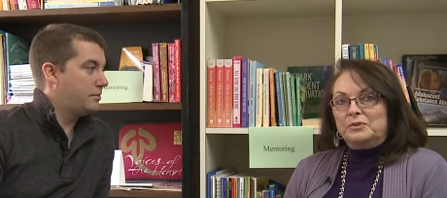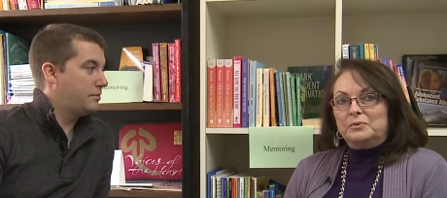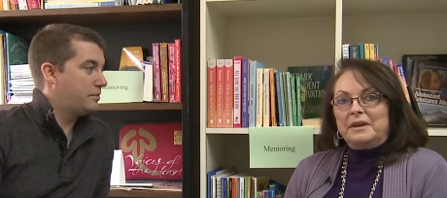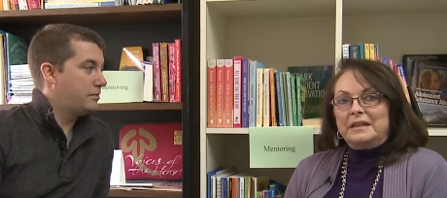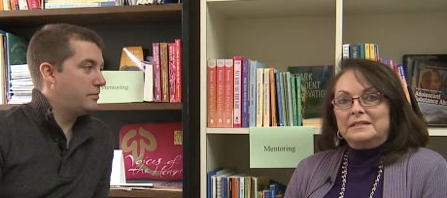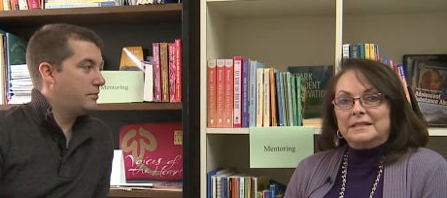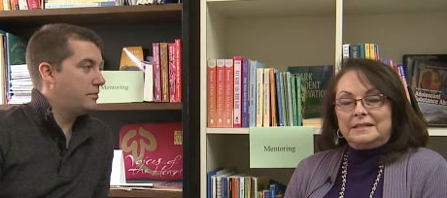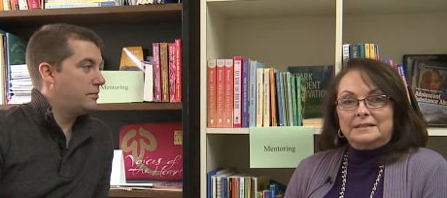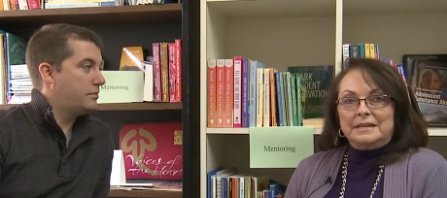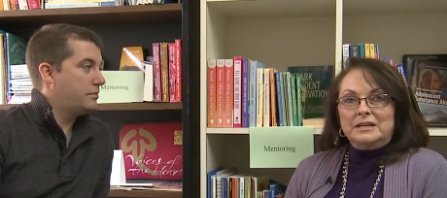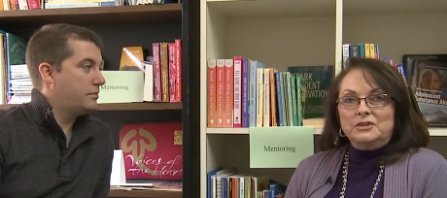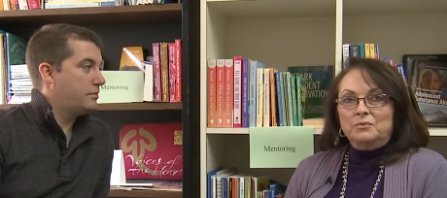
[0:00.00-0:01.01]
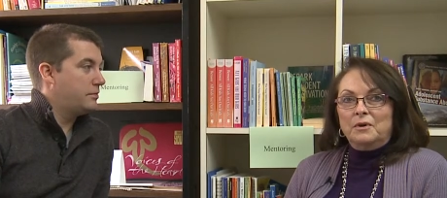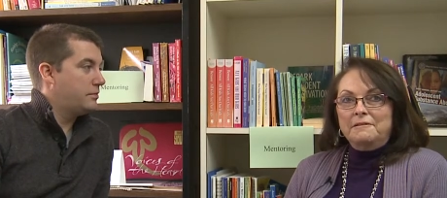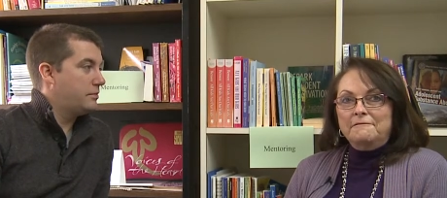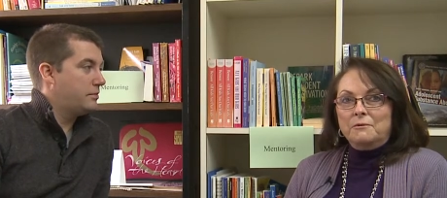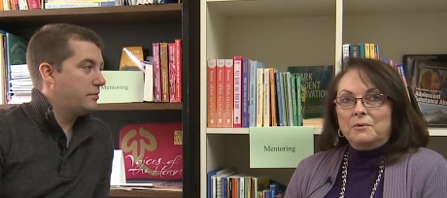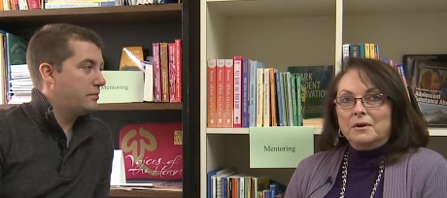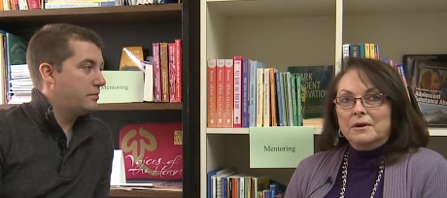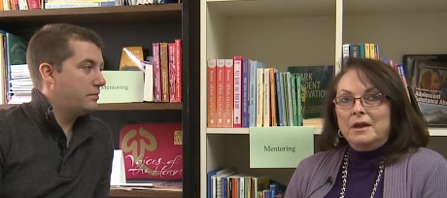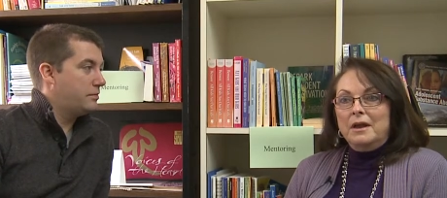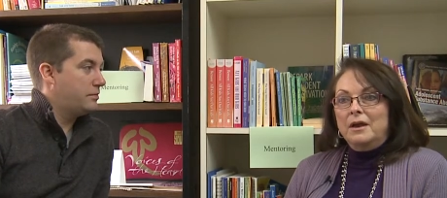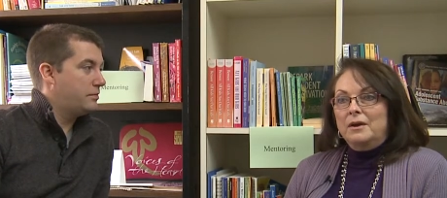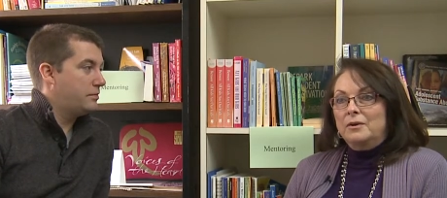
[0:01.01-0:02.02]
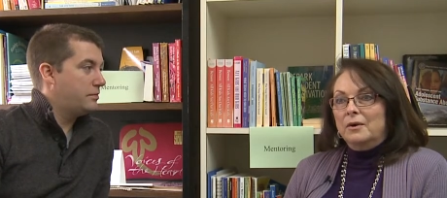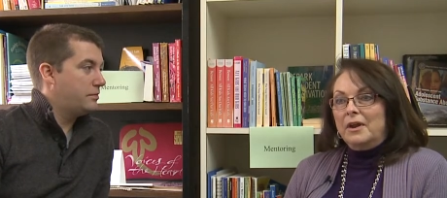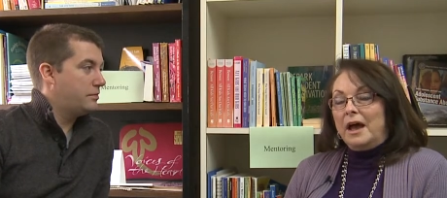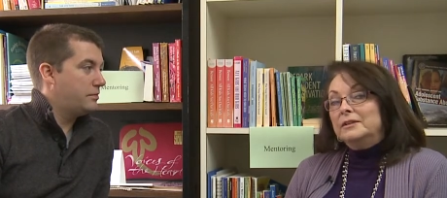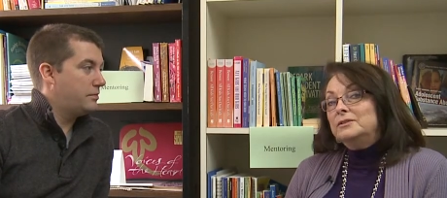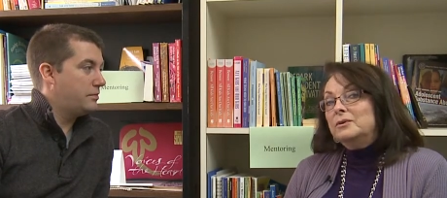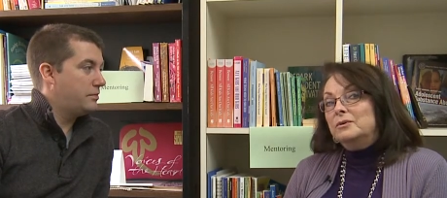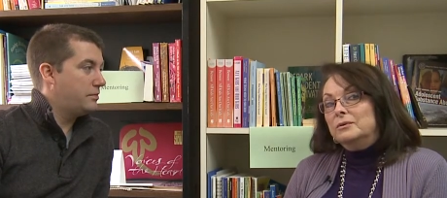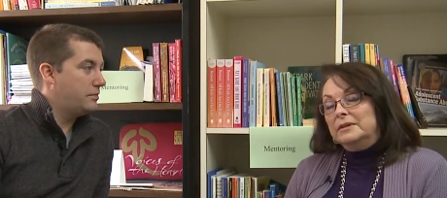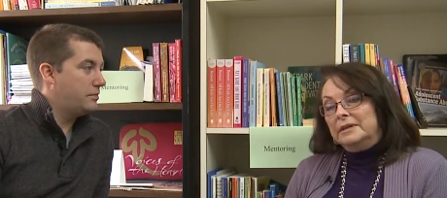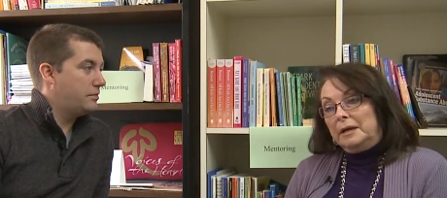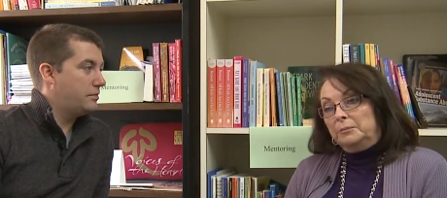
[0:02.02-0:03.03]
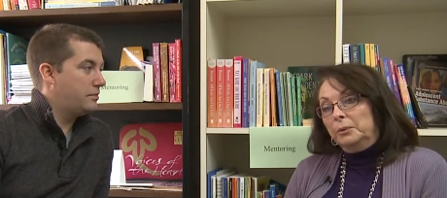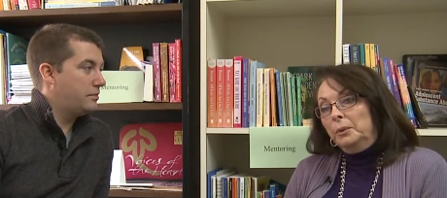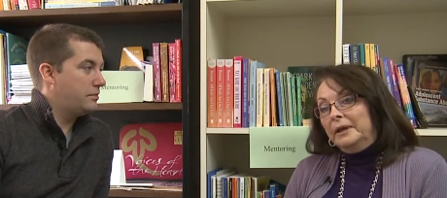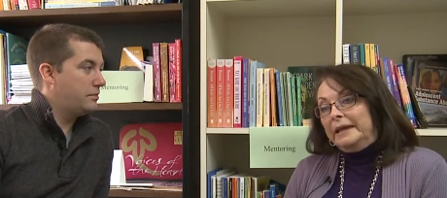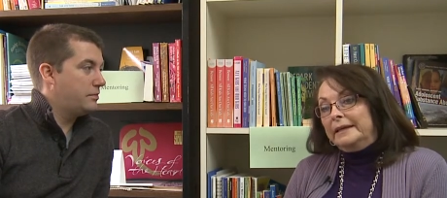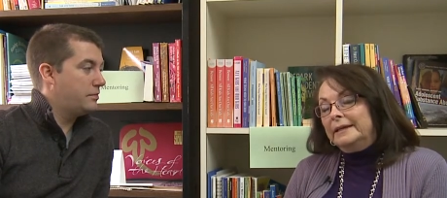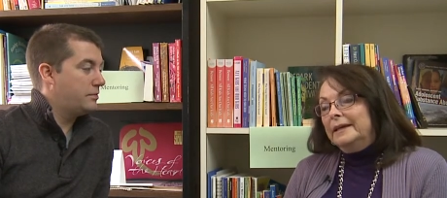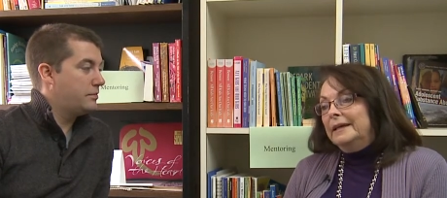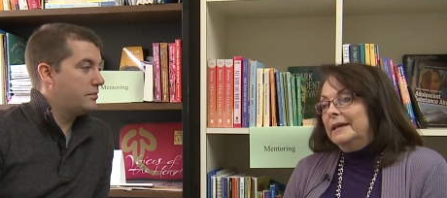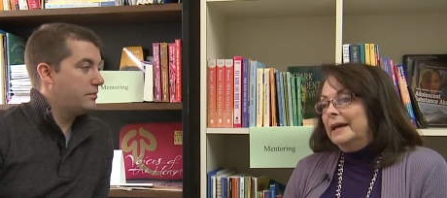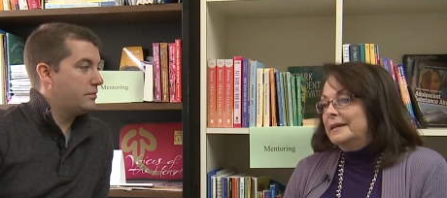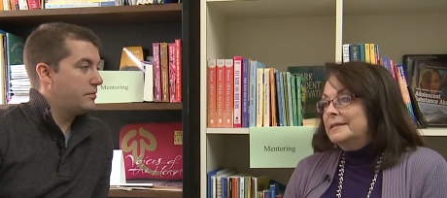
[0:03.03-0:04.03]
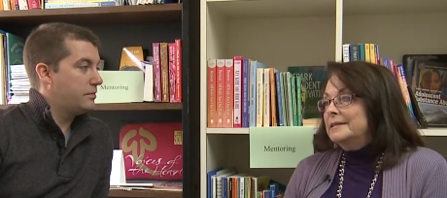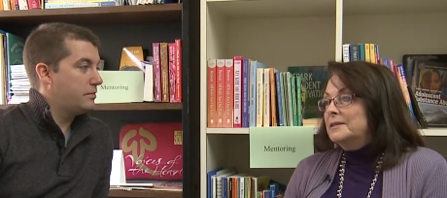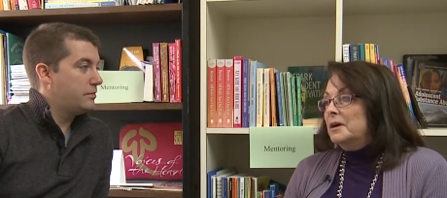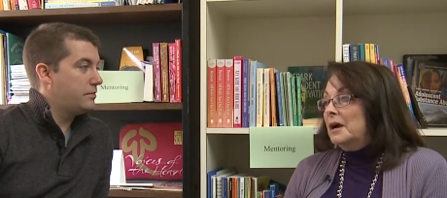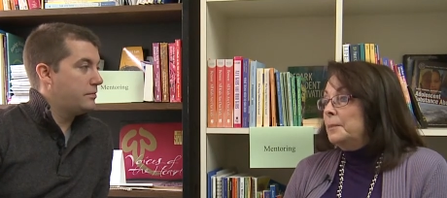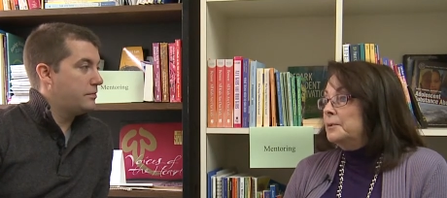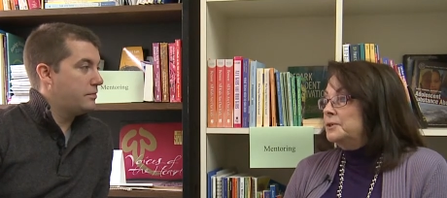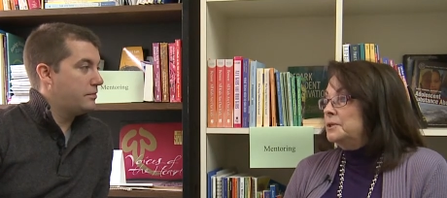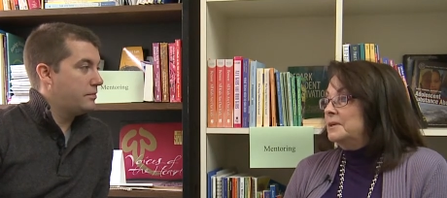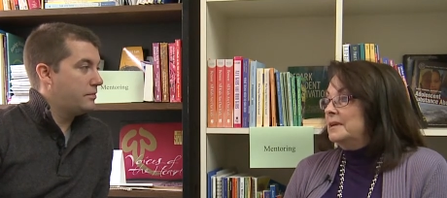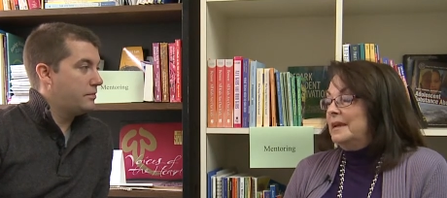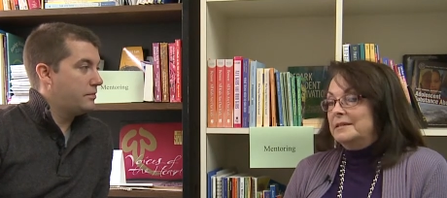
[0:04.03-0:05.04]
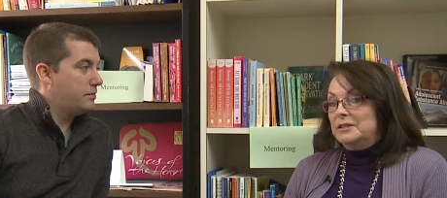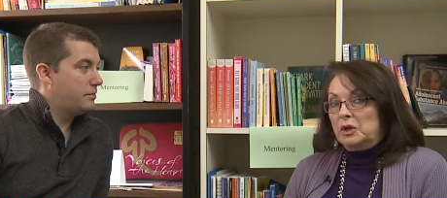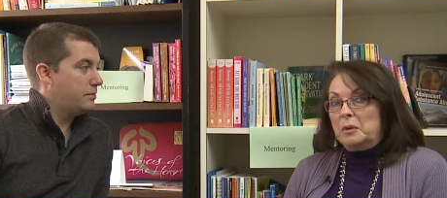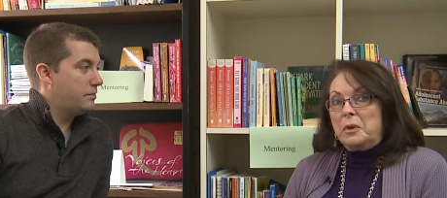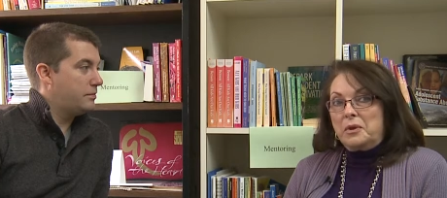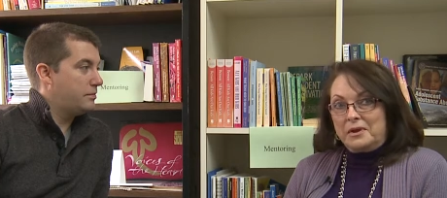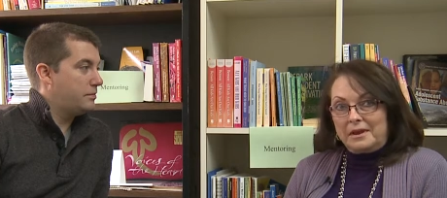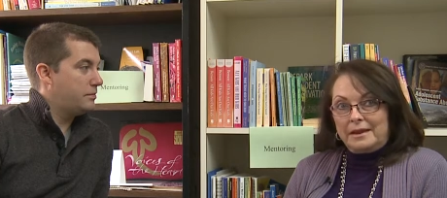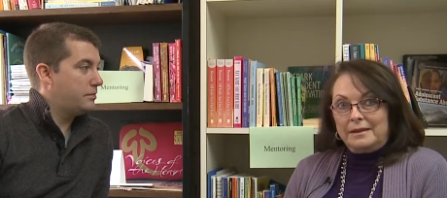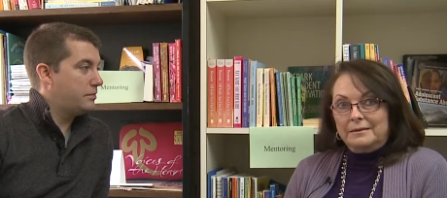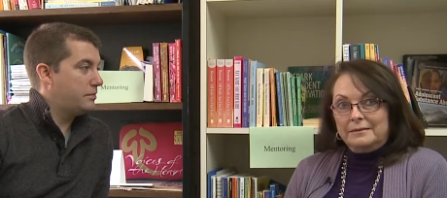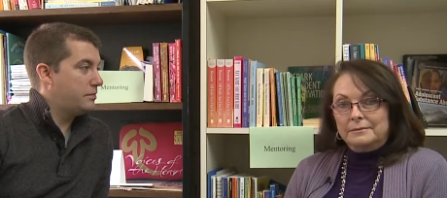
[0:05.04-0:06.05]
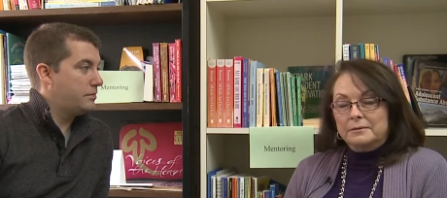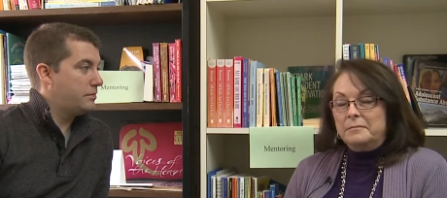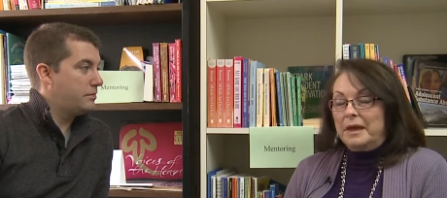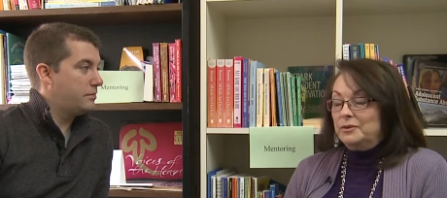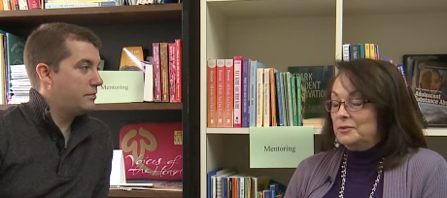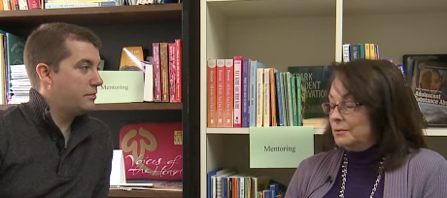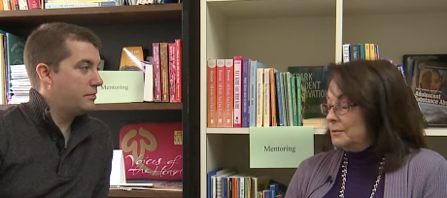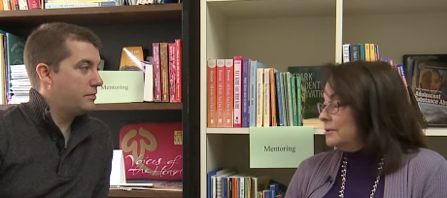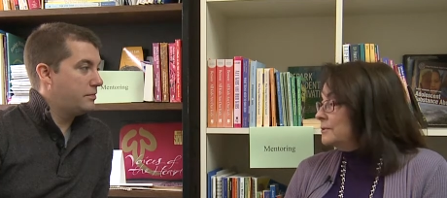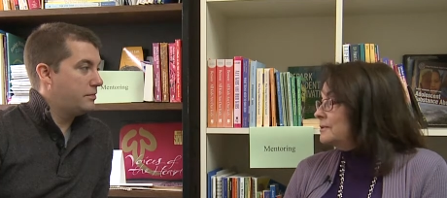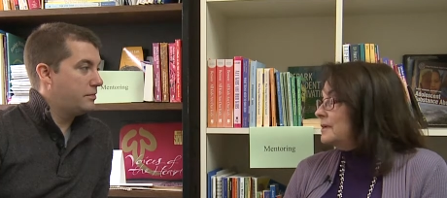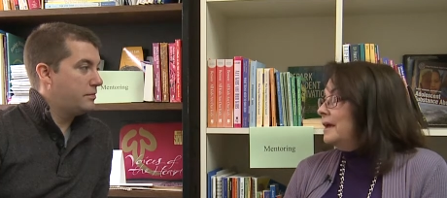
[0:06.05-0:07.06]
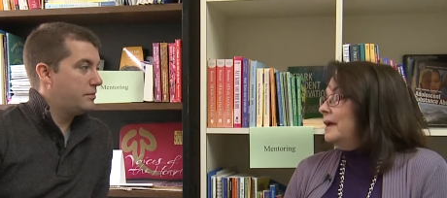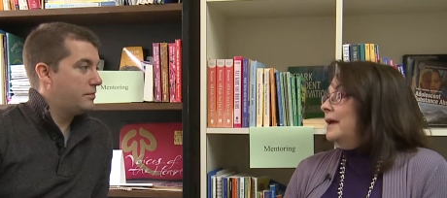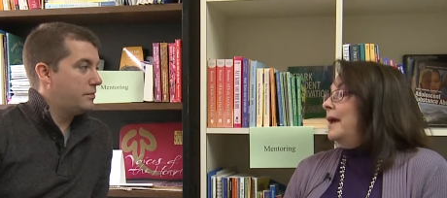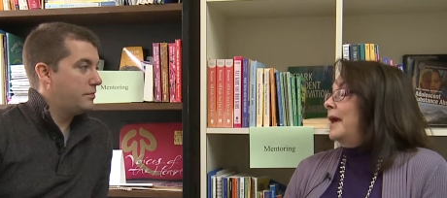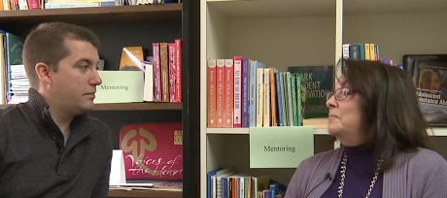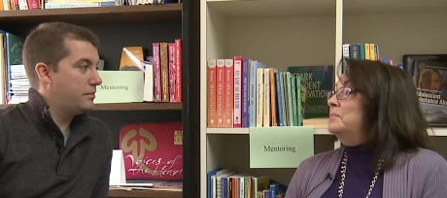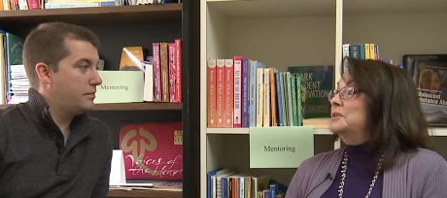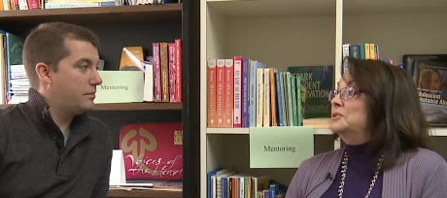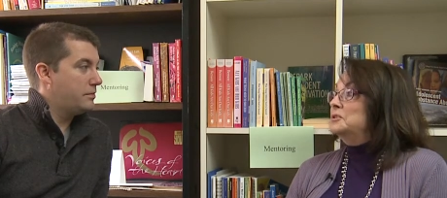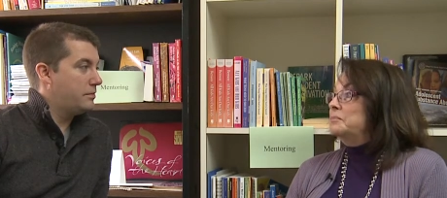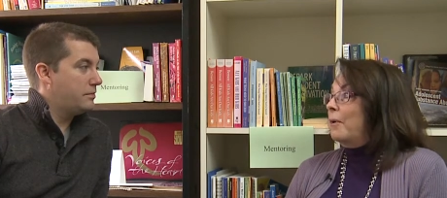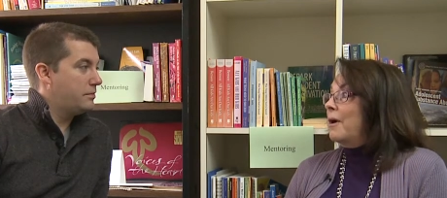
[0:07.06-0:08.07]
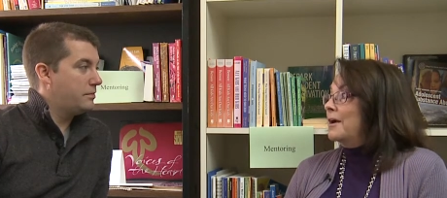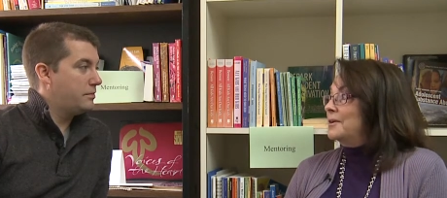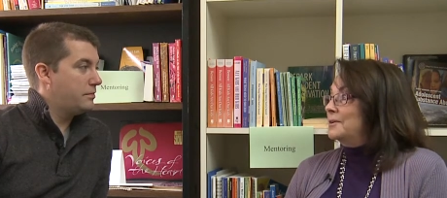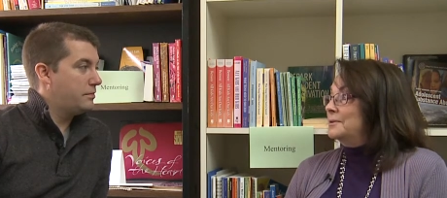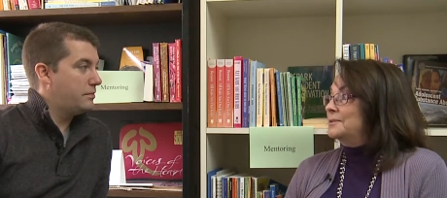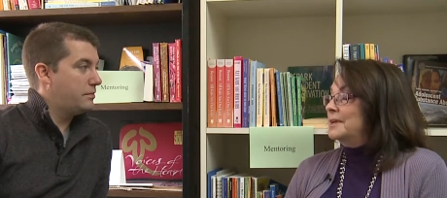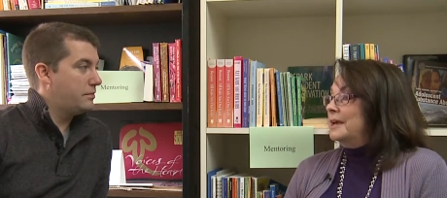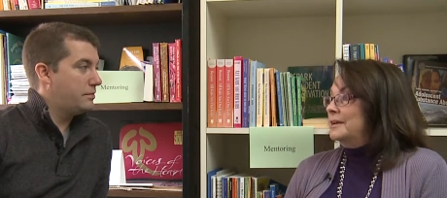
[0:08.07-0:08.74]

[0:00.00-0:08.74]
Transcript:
Speaker 1: between 16 and 24 who are not in school and not employed. And this is our opportunity as a community through mentors and business partners